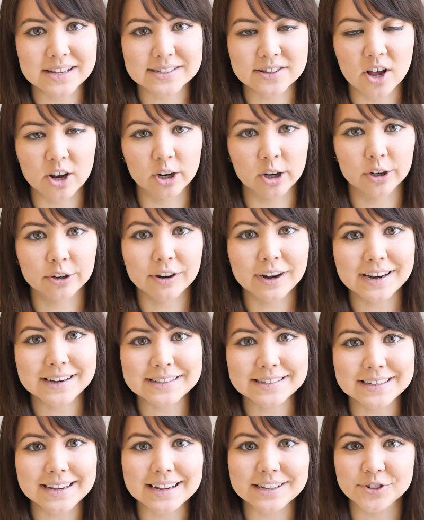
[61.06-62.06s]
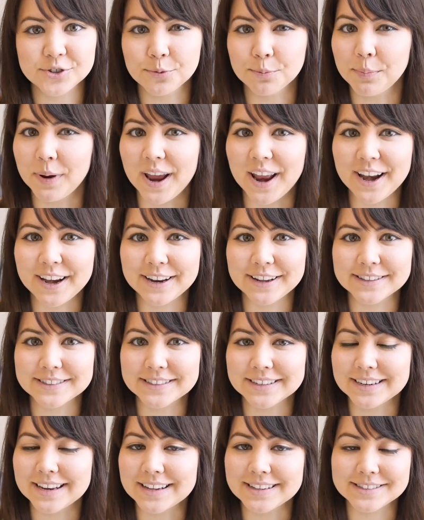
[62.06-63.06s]
as long or crazy as Japan because
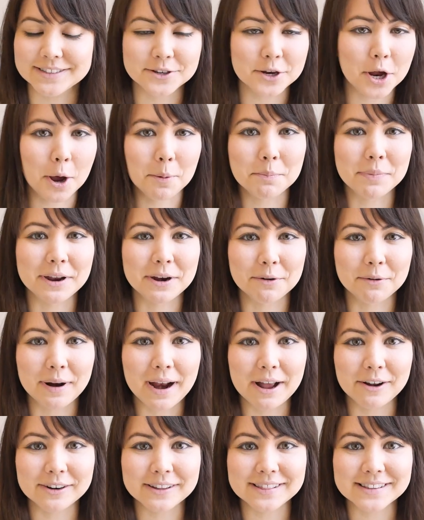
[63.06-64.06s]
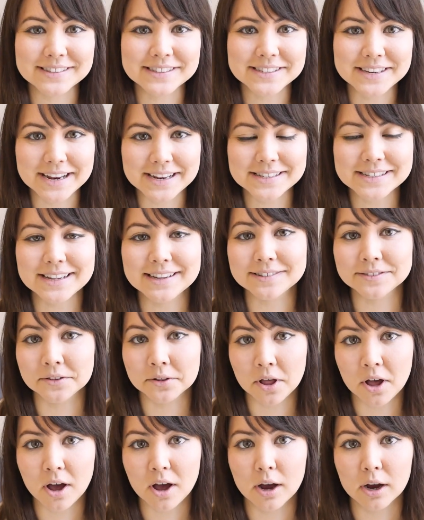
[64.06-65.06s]
it has not been around in the States as
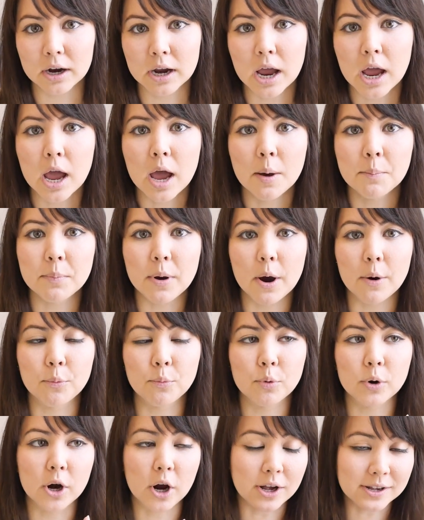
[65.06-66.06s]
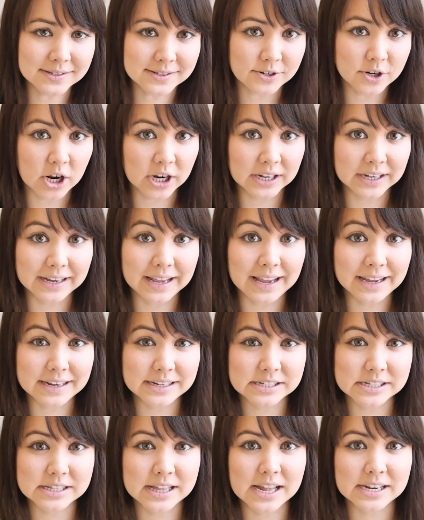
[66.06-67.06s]
long, but we're also not going to get
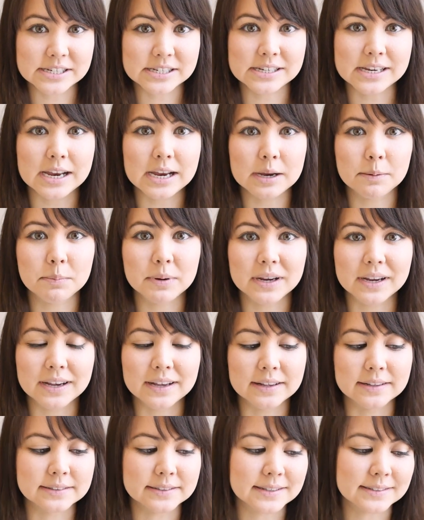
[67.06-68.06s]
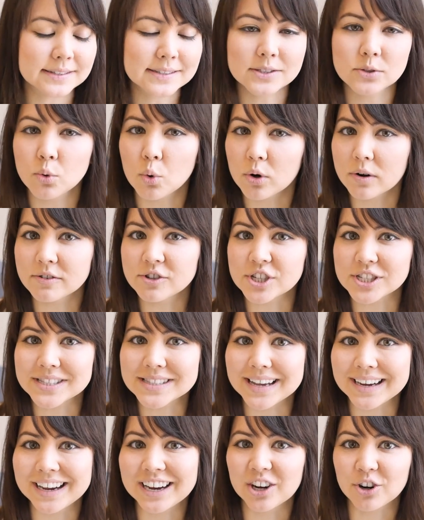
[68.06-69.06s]
into that today because this is sort of just
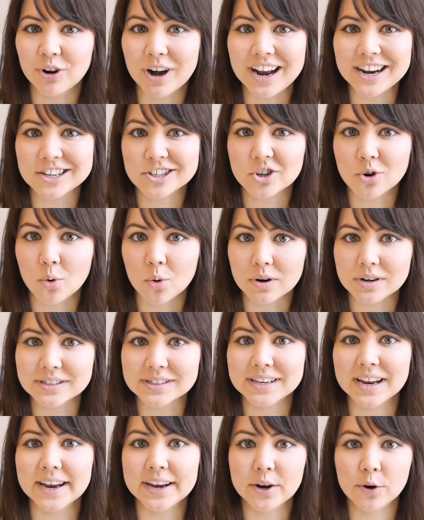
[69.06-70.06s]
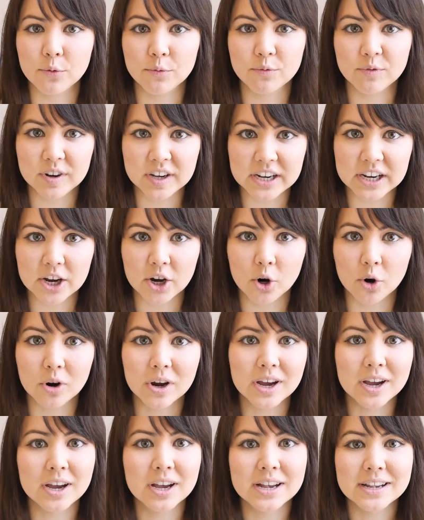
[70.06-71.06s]
like a crash course taiko video
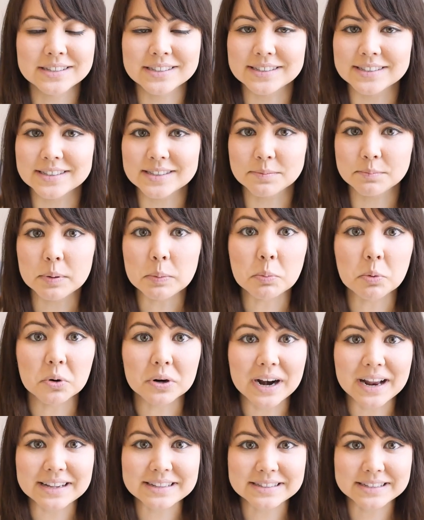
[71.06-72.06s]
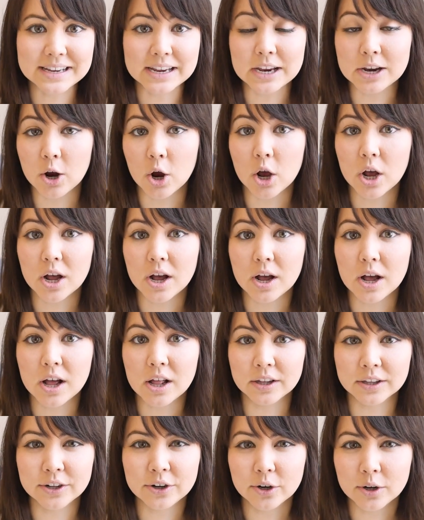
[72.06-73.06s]
since people are asking
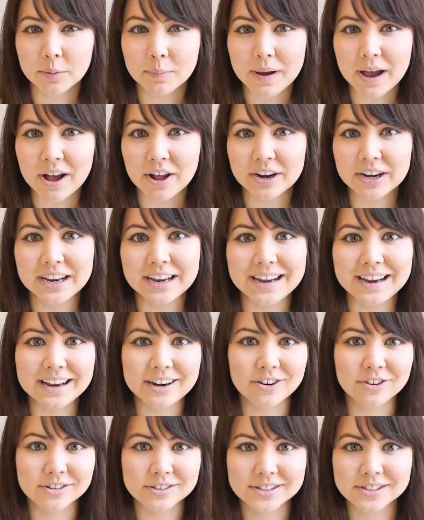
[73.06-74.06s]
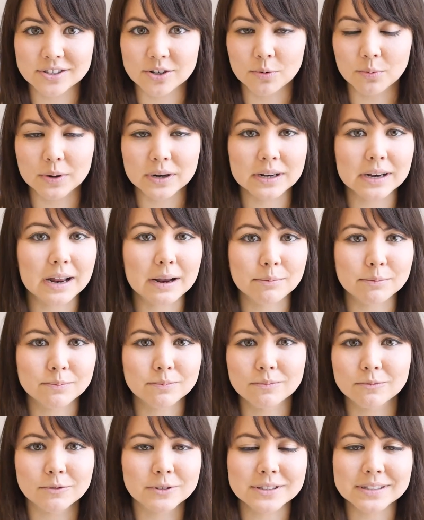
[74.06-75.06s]
a little about it and also what I
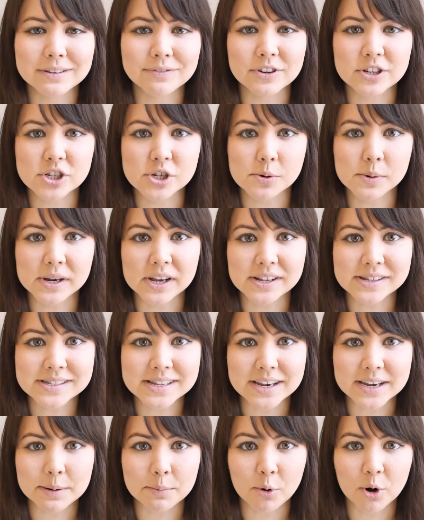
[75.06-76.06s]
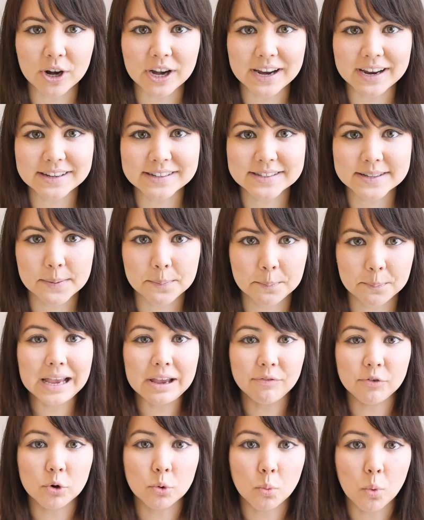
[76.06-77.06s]
was even doing on Sunday mornings.
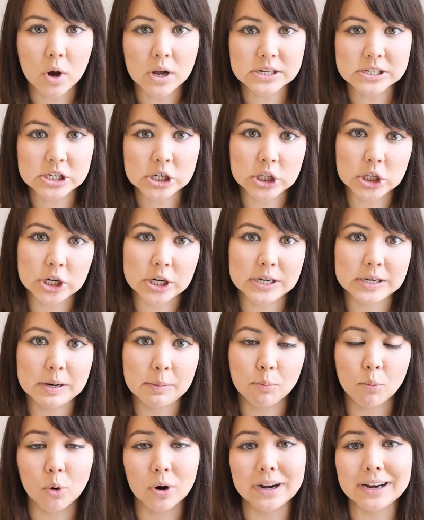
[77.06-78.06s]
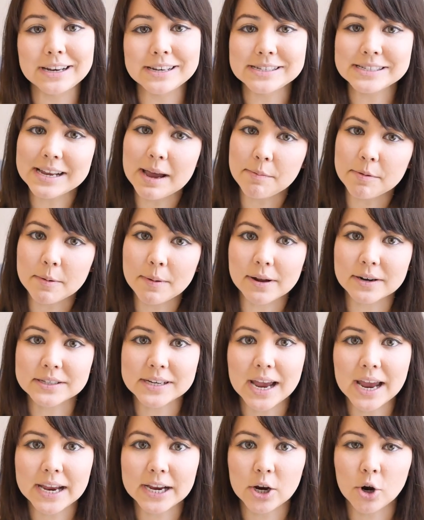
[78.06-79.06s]
If you want to learn more in depth about
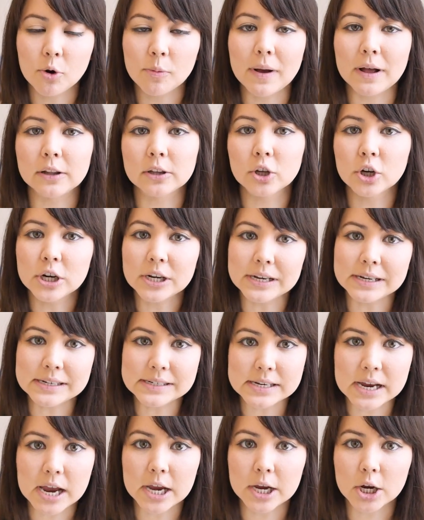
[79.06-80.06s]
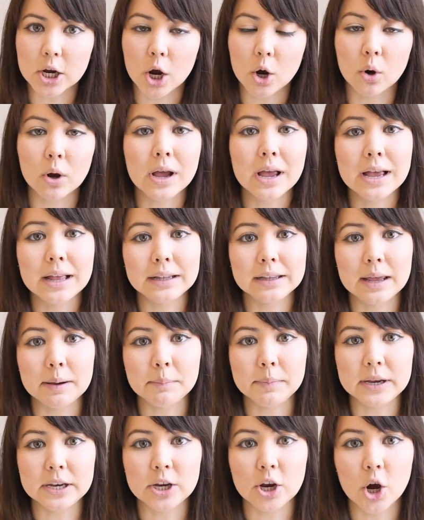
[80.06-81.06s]
taiko, about learning taiko, let
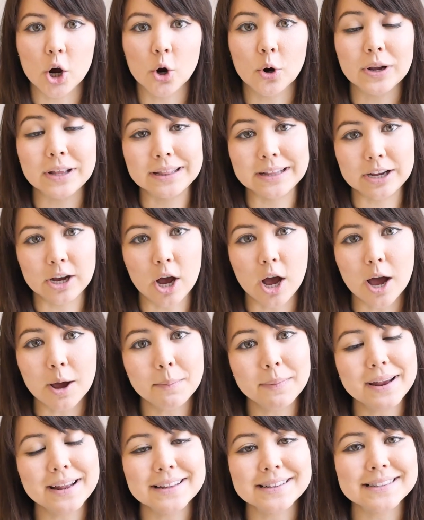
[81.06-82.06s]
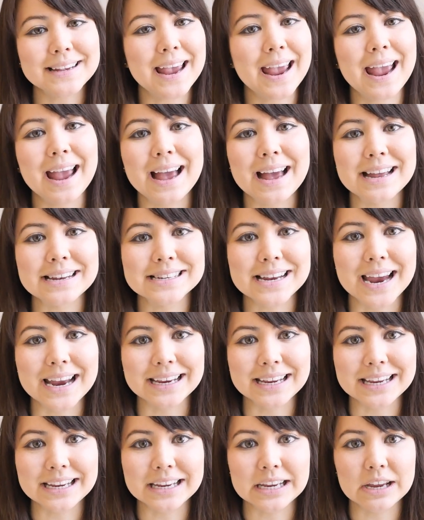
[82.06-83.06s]
me know in the comments and I
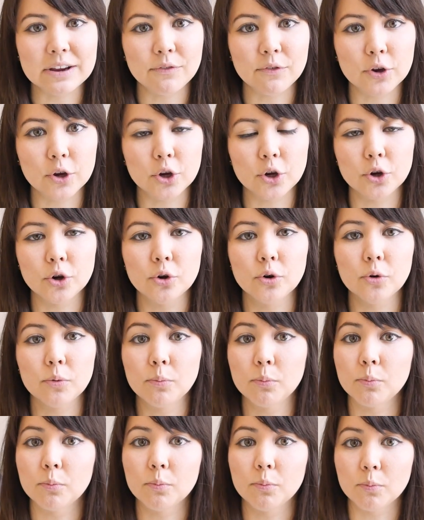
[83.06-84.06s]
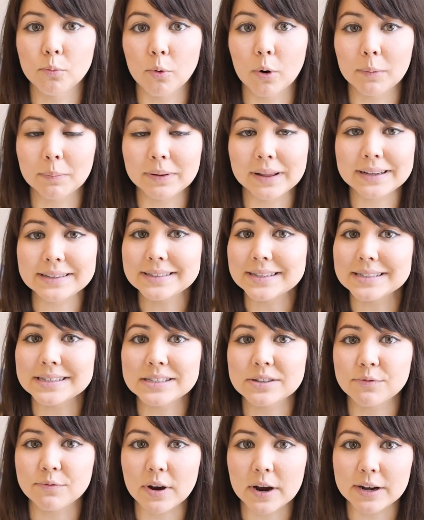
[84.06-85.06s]
can give you more places
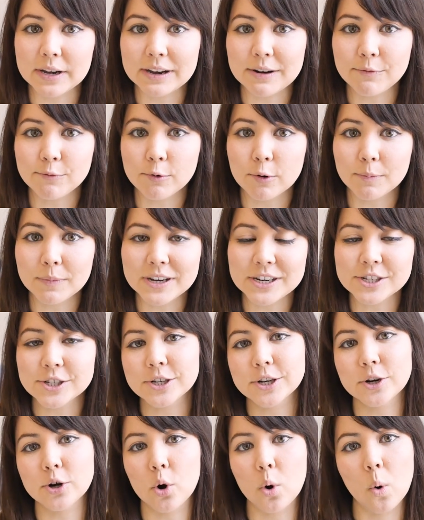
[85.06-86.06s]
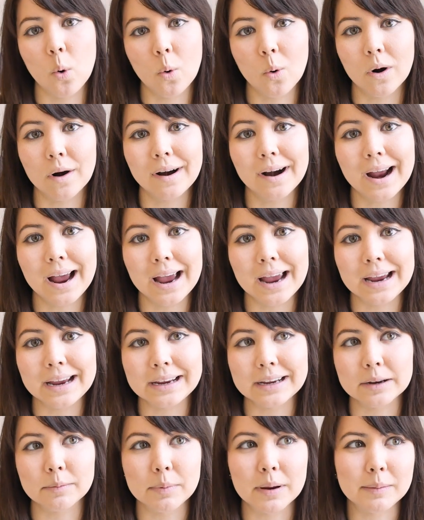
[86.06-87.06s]
to find information, or I
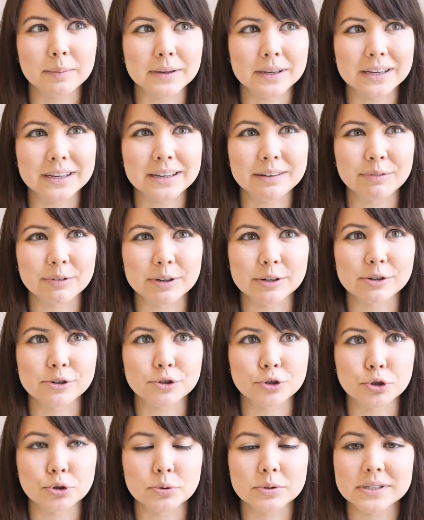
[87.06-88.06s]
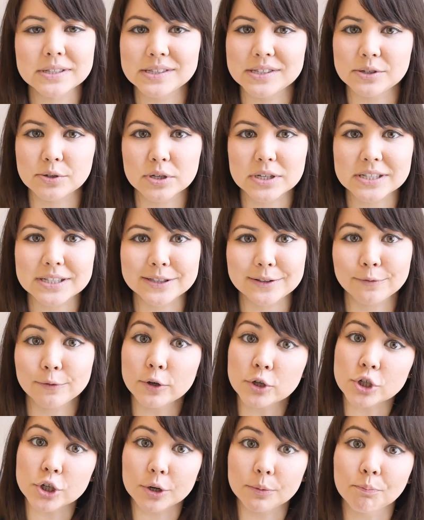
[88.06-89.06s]
can maybe even do a series in the
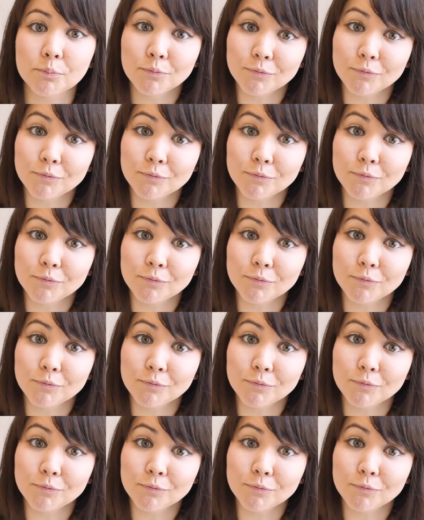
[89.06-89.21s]
future.